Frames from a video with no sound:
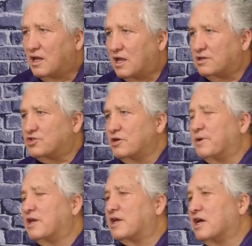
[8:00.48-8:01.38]
In too
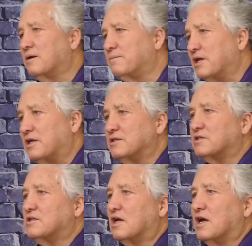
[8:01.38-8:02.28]
many
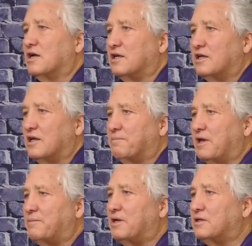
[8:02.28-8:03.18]
companies, uh, it
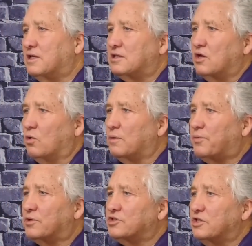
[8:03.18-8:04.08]
may be that the only
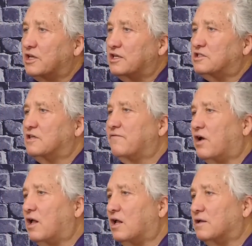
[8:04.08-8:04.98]
person that gets
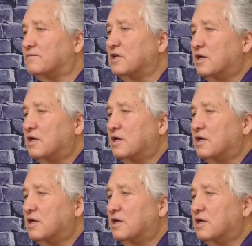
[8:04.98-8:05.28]
involved